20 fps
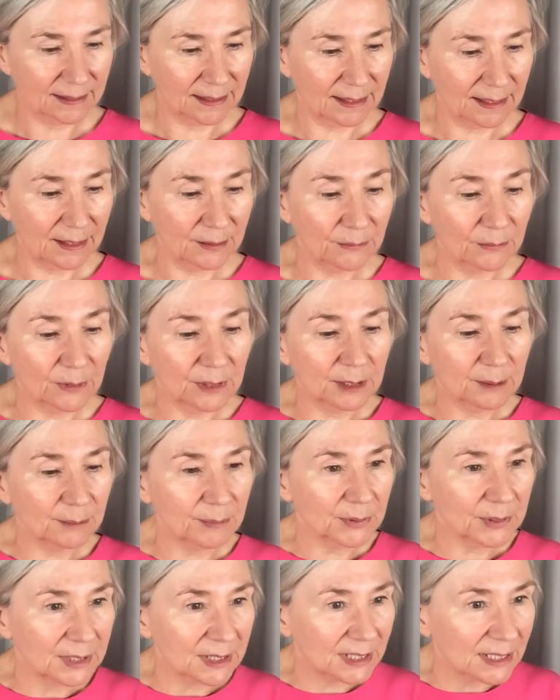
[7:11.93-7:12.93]
I will
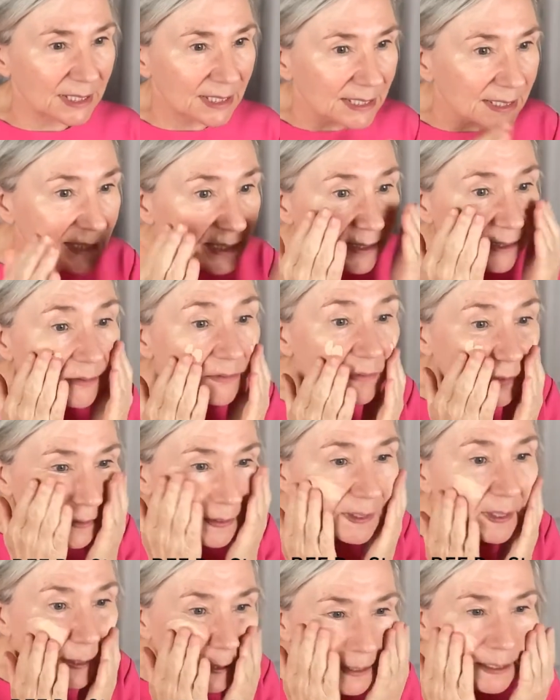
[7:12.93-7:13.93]
put a list of
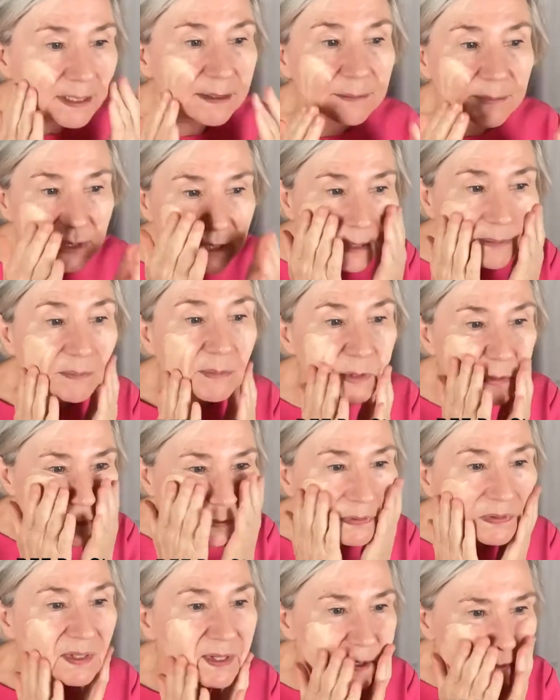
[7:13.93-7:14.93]
the items I'm
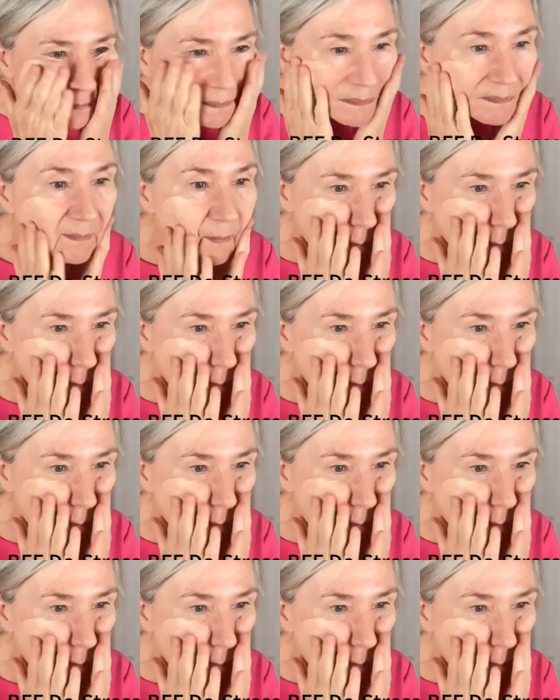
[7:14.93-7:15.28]
using.